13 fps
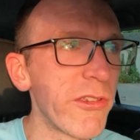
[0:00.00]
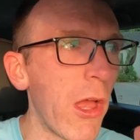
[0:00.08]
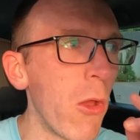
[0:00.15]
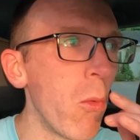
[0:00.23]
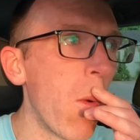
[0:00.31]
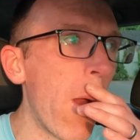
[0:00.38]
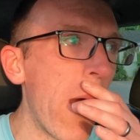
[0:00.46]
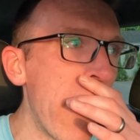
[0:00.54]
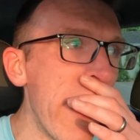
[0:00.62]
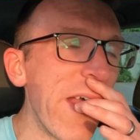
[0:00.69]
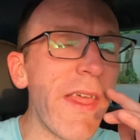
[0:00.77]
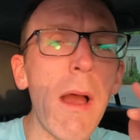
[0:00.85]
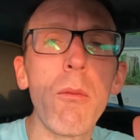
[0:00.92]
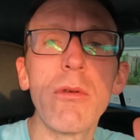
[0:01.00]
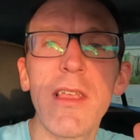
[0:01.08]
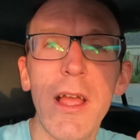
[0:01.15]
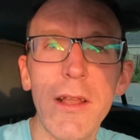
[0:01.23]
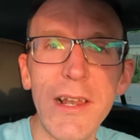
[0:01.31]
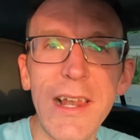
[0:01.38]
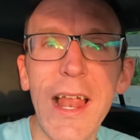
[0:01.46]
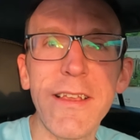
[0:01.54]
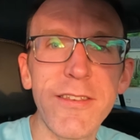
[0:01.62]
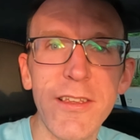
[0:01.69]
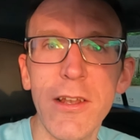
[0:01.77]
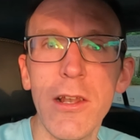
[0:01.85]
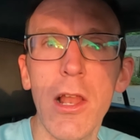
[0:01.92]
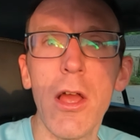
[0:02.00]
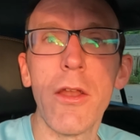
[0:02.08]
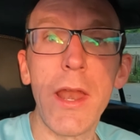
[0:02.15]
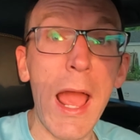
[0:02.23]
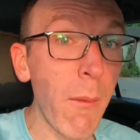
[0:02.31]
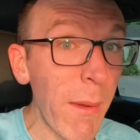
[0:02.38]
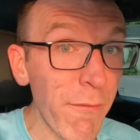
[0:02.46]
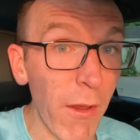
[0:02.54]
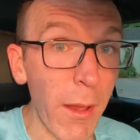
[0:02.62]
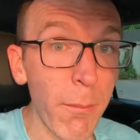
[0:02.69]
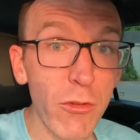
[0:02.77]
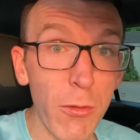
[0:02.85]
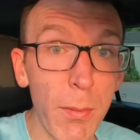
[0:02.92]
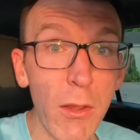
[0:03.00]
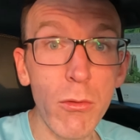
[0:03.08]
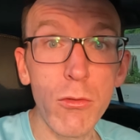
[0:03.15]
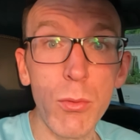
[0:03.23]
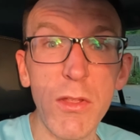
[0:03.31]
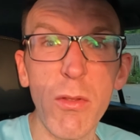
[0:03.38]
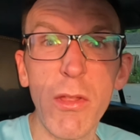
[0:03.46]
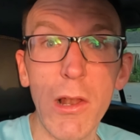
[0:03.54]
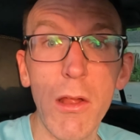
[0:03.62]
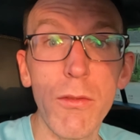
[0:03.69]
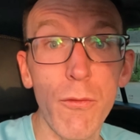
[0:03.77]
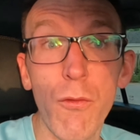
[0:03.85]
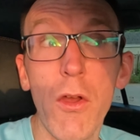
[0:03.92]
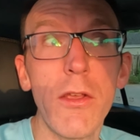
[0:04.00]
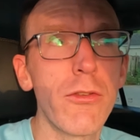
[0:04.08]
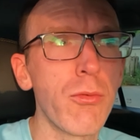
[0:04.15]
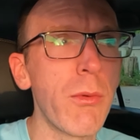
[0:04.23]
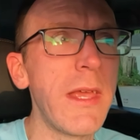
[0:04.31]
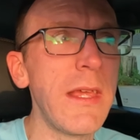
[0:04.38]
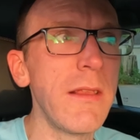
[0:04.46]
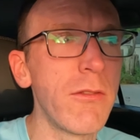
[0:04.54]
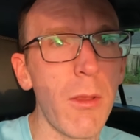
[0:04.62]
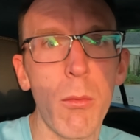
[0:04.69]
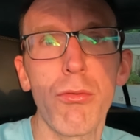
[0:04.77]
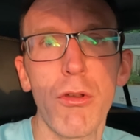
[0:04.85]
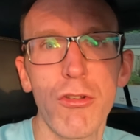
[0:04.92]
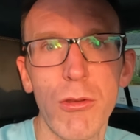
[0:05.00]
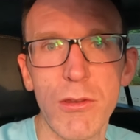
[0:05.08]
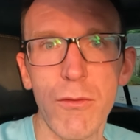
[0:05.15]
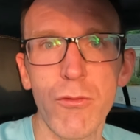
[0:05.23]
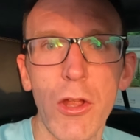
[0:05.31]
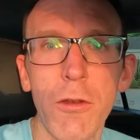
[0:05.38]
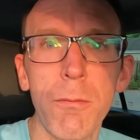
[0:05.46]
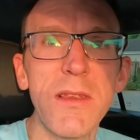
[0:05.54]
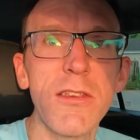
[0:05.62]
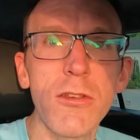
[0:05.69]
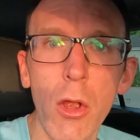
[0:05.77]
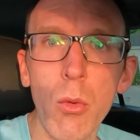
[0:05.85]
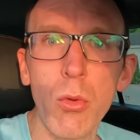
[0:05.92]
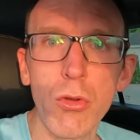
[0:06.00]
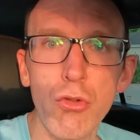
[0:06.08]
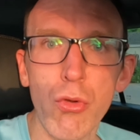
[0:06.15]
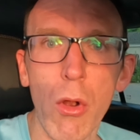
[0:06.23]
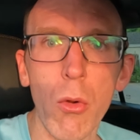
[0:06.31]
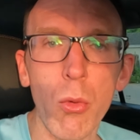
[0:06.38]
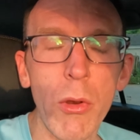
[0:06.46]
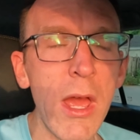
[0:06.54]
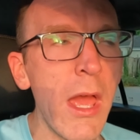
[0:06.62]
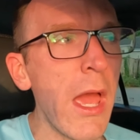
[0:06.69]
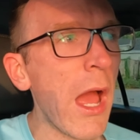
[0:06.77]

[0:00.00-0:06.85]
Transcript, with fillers: So uh, that was a lesson learned. However, to be honest with you, the, the first three double thresholds I've done have been so controlled.